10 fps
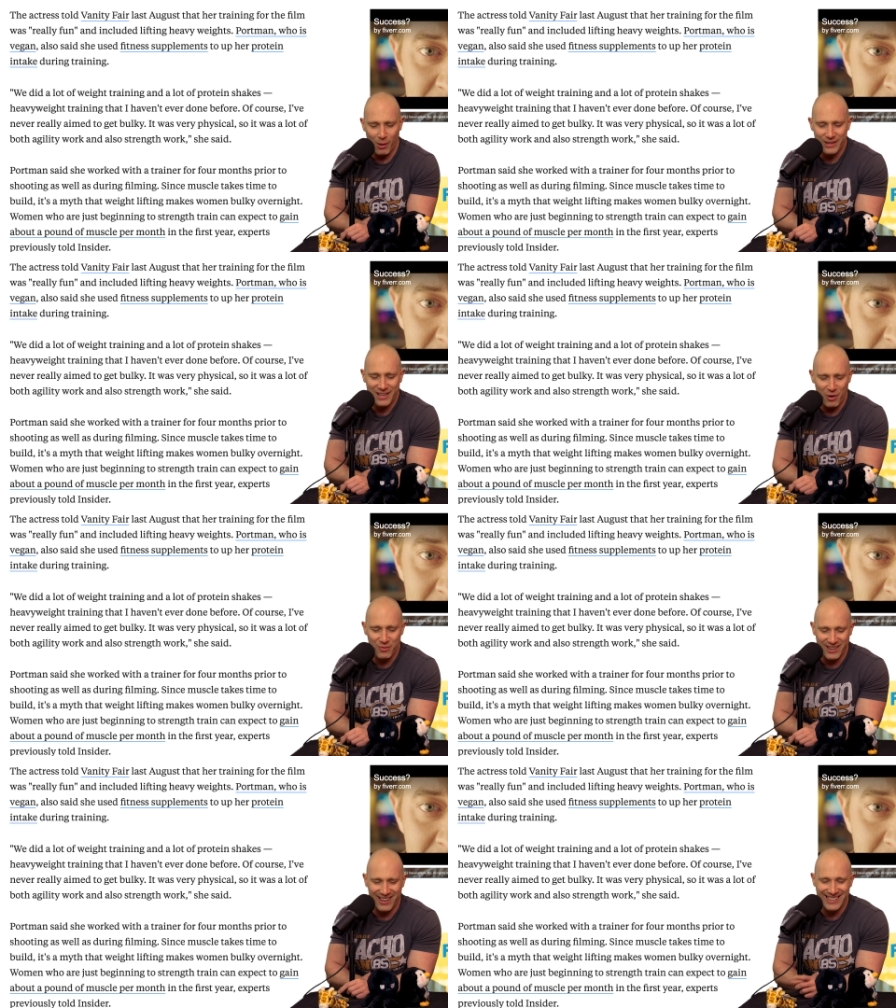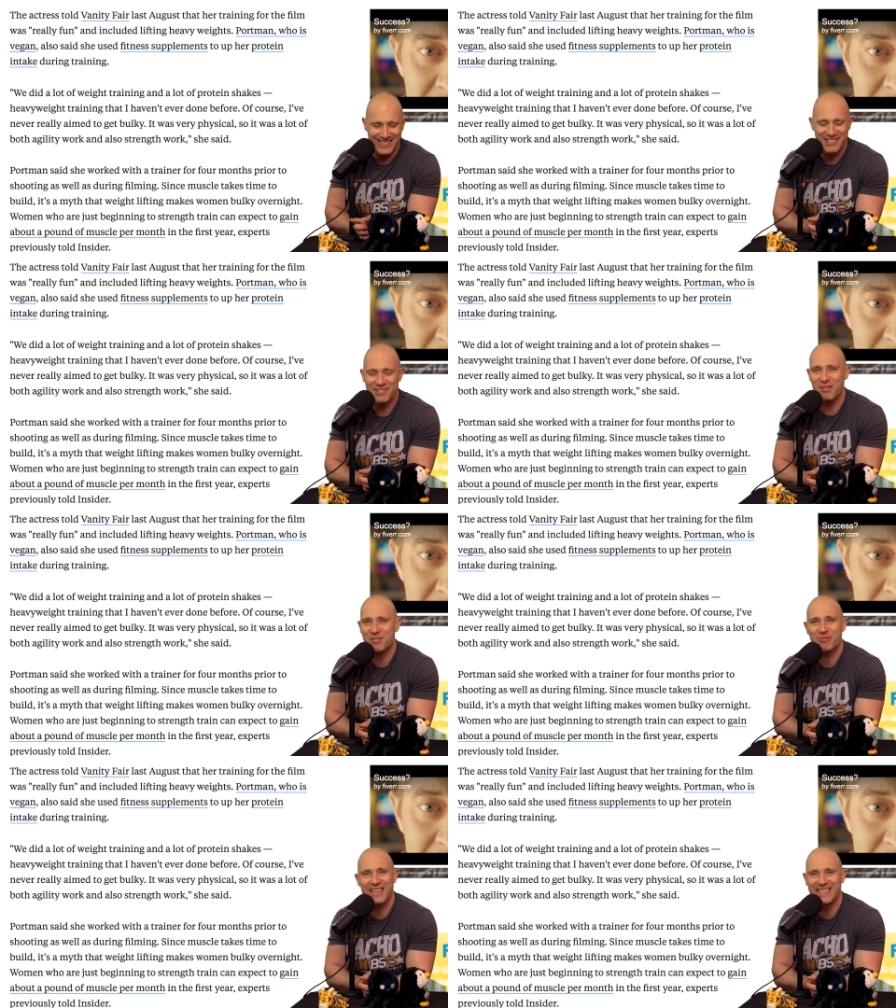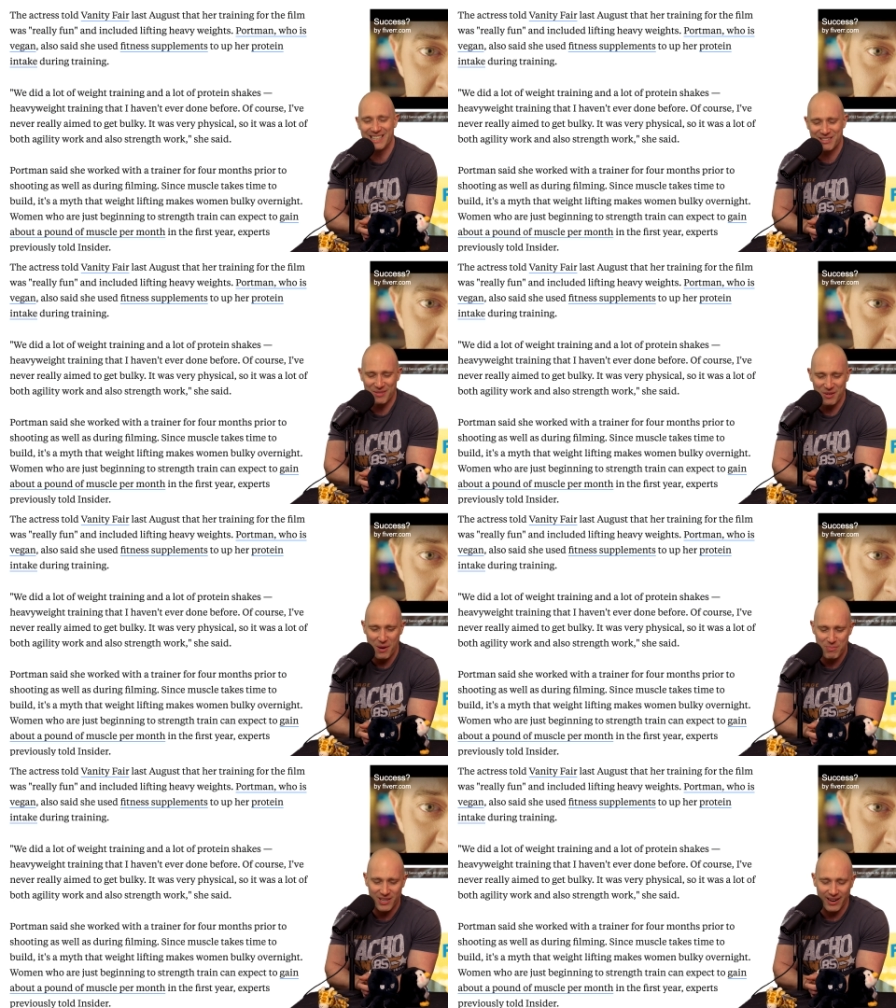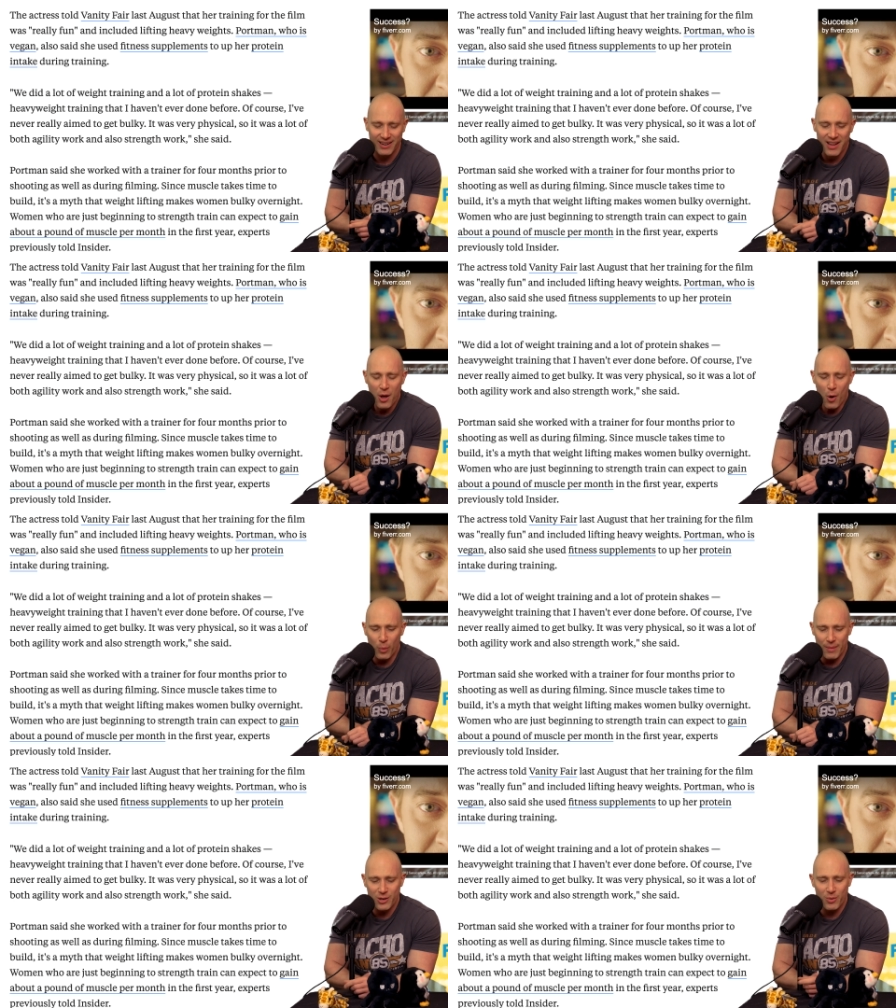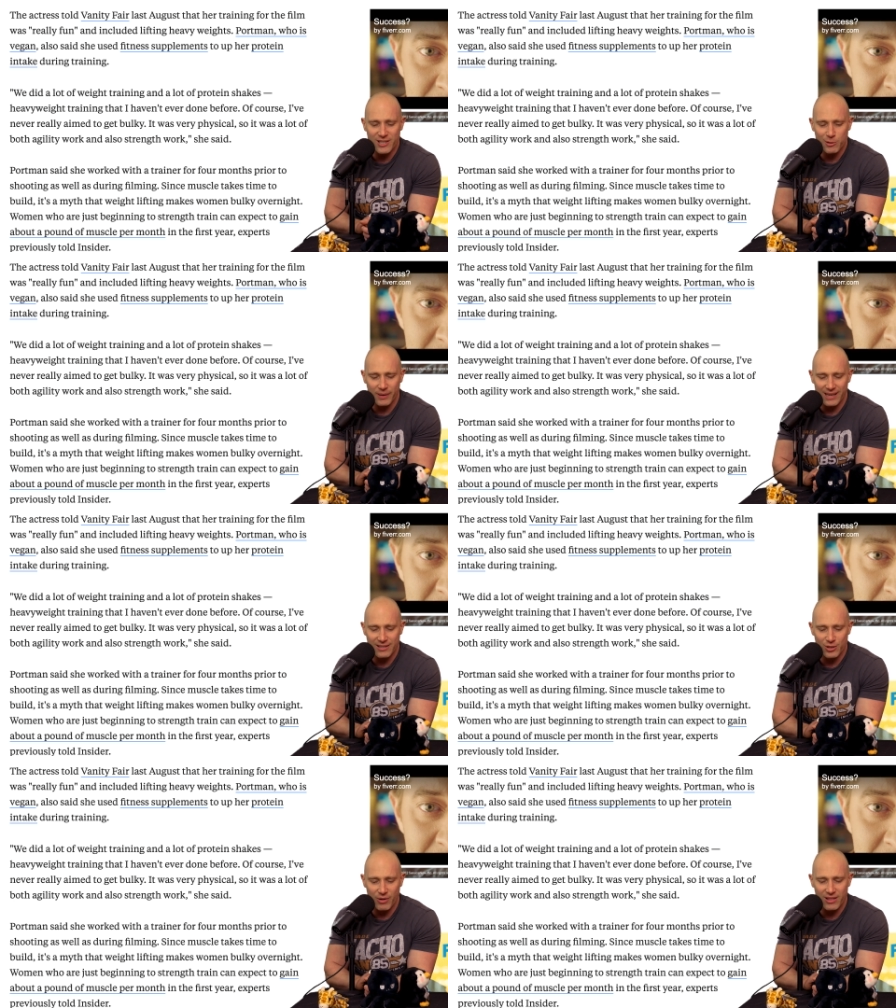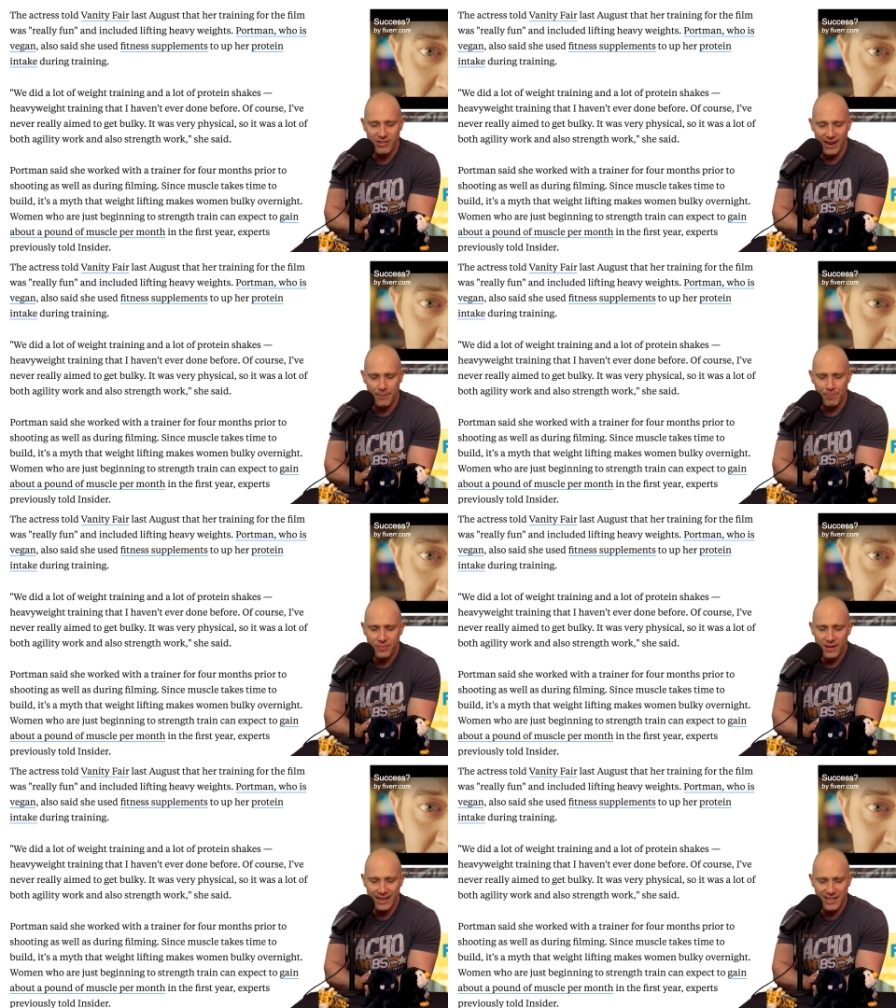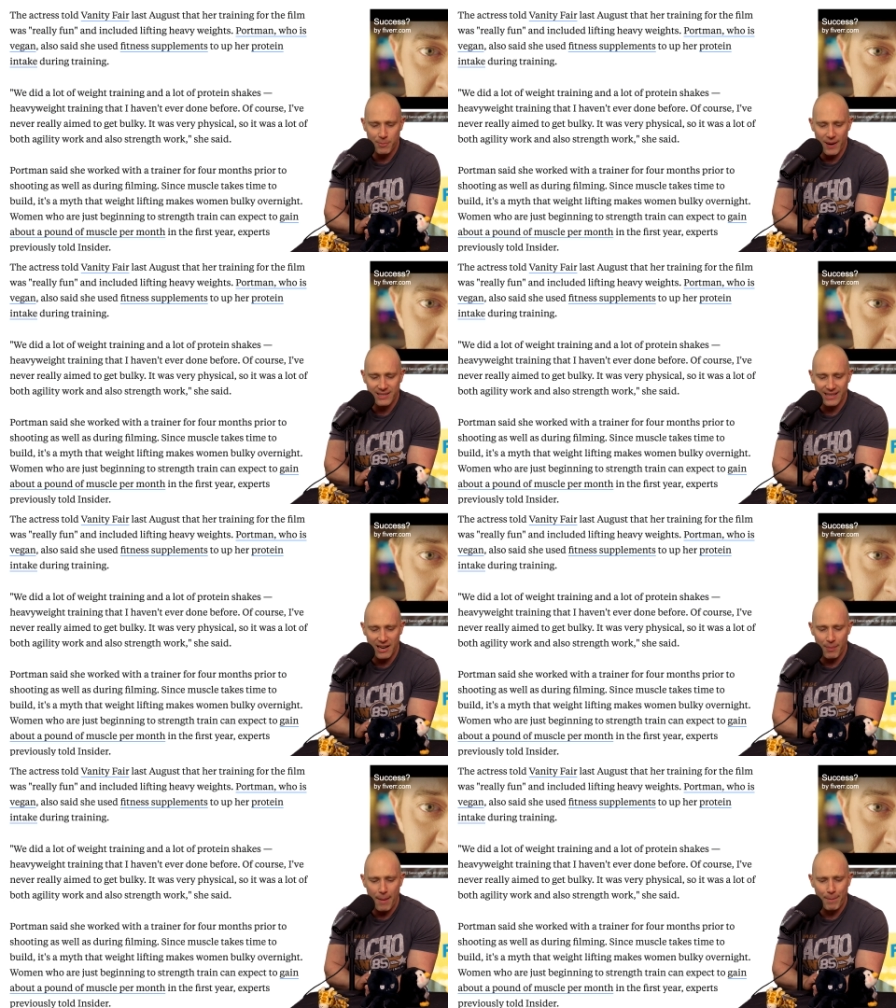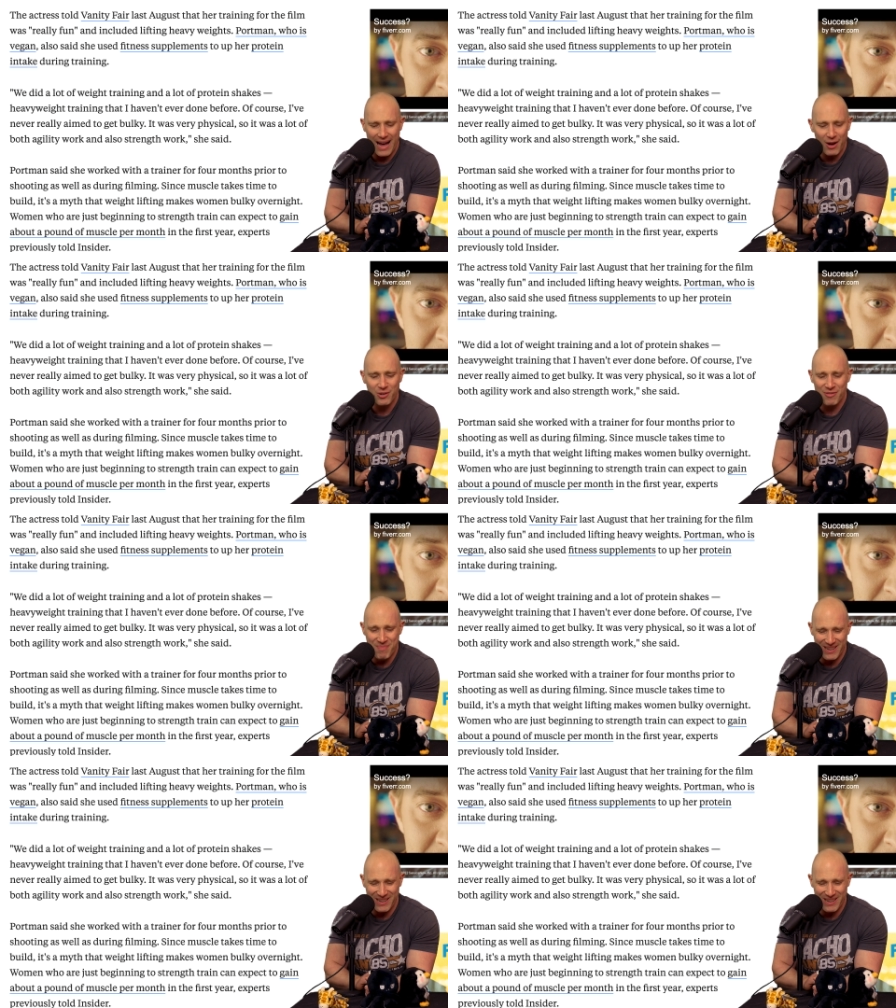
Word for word: bulky overnight. So I'm just reading this from their website. Women who are just beginning to strength train can expect to gain about a pound of